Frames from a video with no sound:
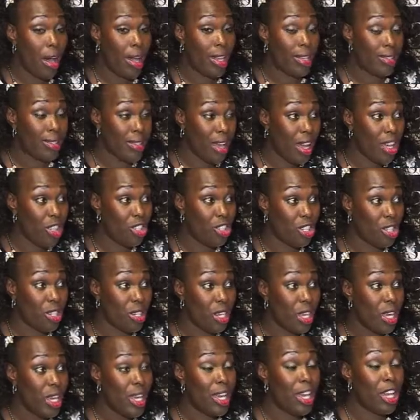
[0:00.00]
sergeant
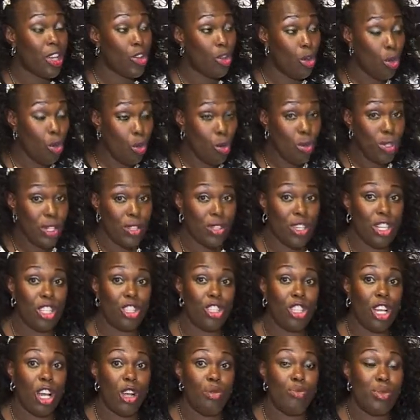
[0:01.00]
can order that a
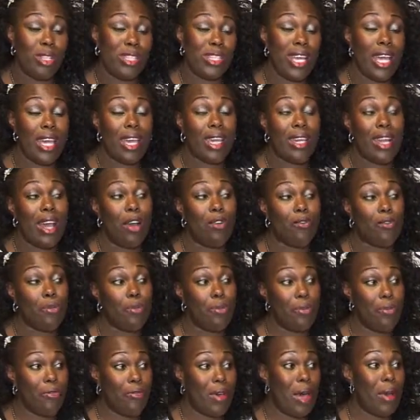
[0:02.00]
child be taken out from
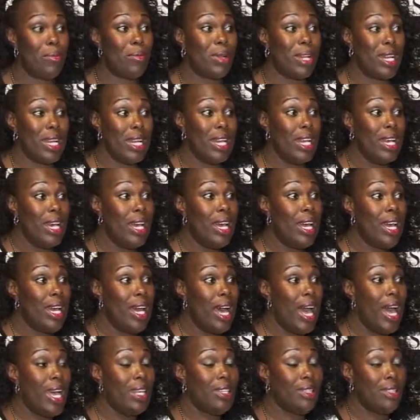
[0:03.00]
the family
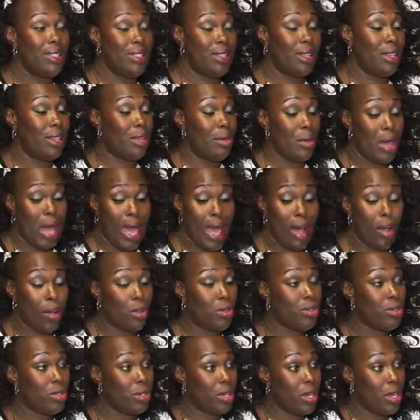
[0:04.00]
and
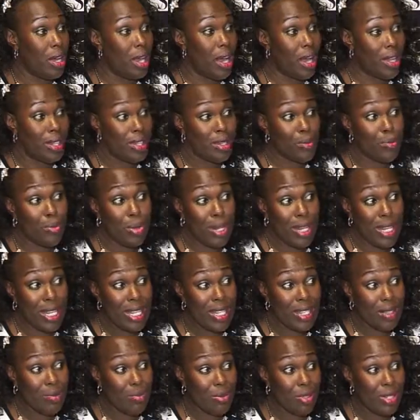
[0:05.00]
held under
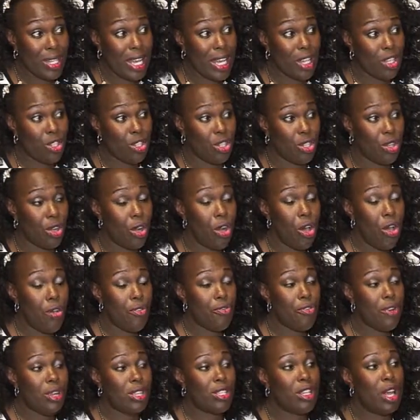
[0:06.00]
police protection.
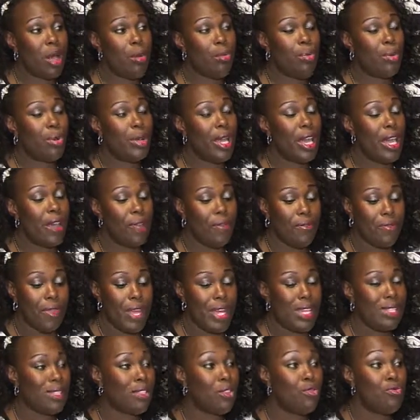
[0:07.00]
For example, if
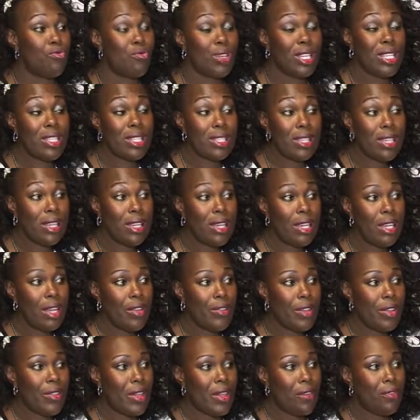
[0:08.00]
there's the risk
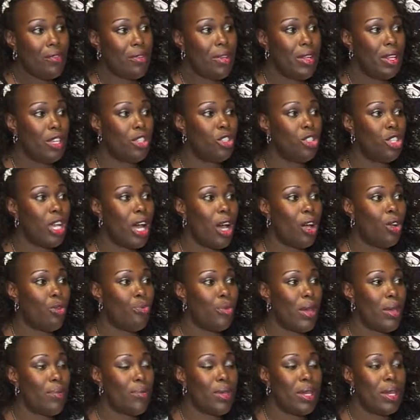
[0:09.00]
that they feel a child
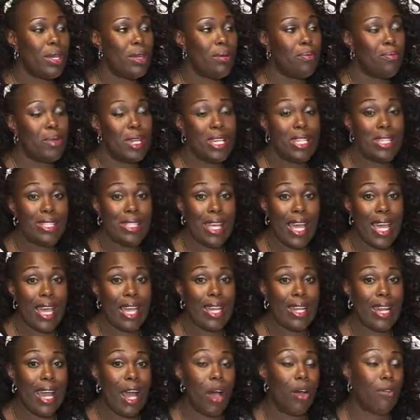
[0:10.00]
may be being
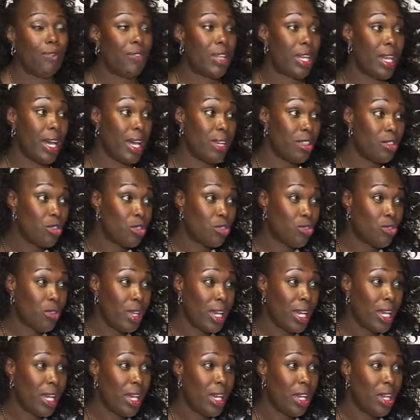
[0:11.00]
taken out of the
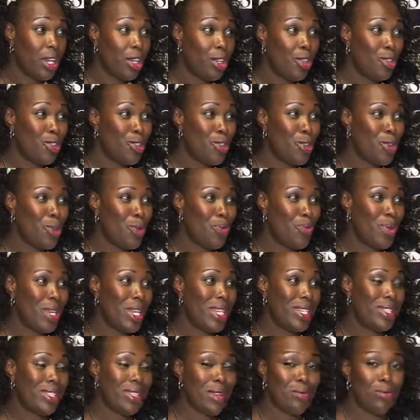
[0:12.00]
country to
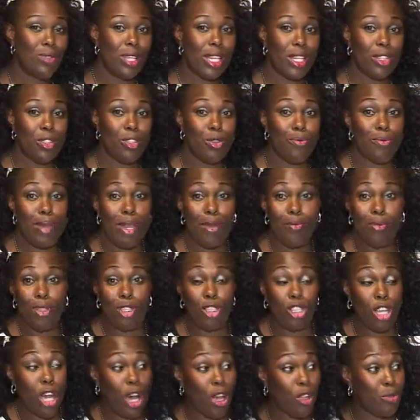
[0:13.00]
be subject to maybe
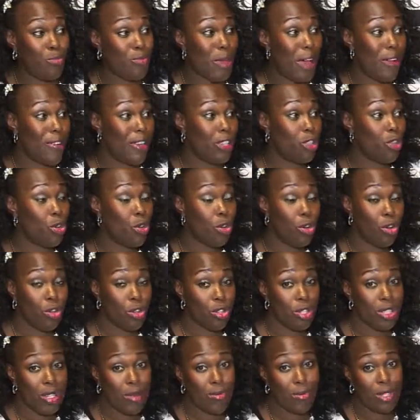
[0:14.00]
child marriage or
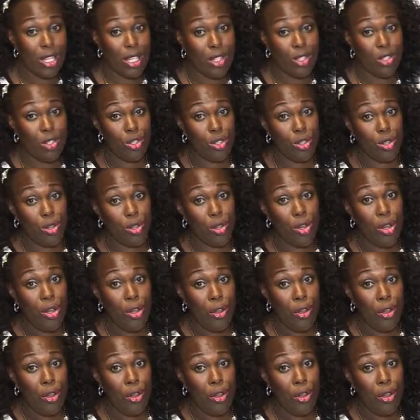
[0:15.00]
subject to